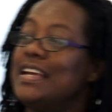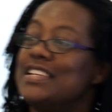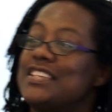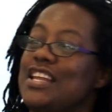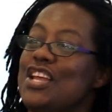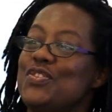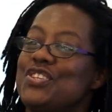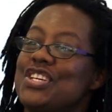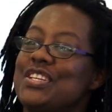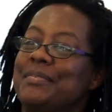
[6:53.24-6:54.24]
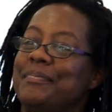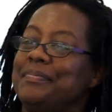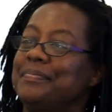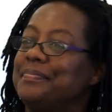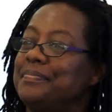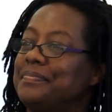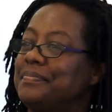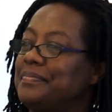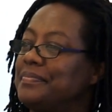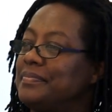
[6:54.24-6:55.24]
Solution.
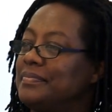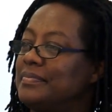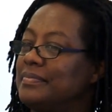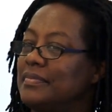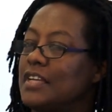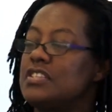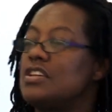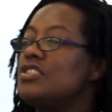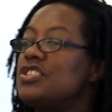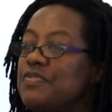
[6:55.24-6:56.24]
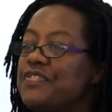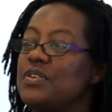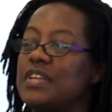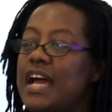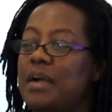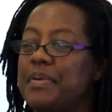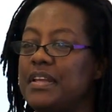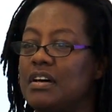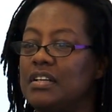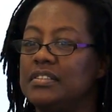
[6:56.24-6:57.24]
Because you've got to do a few of the Caribbean
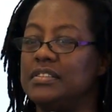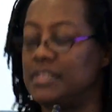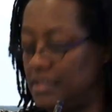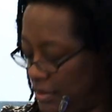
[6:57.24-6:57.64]
islands.